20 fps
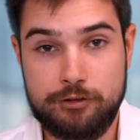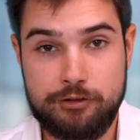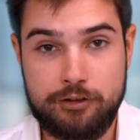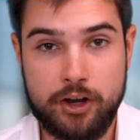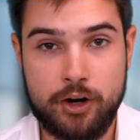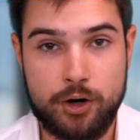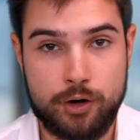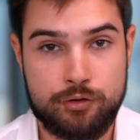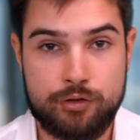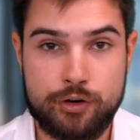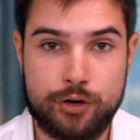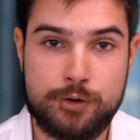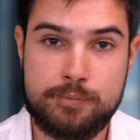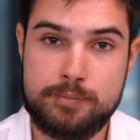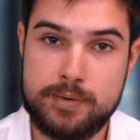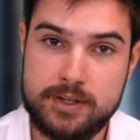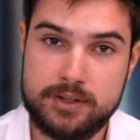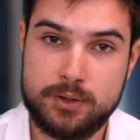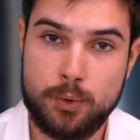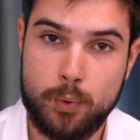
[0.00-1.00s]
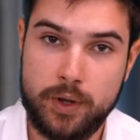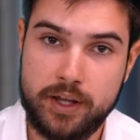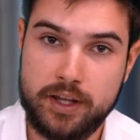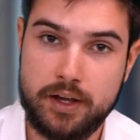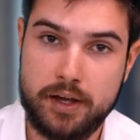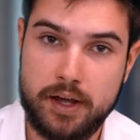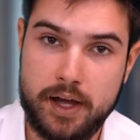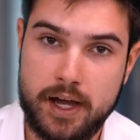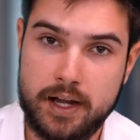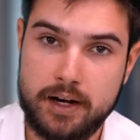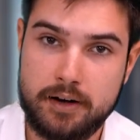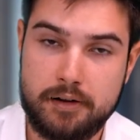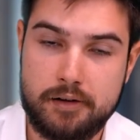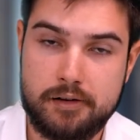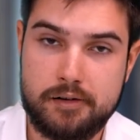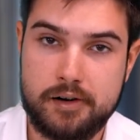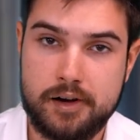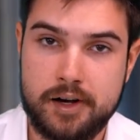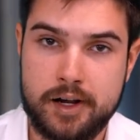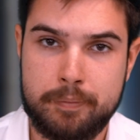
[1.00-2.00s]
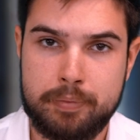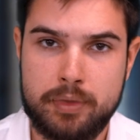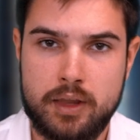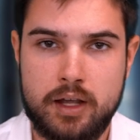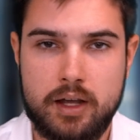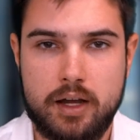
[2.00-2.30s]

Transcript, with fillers: Very, very busy week ahead. All right,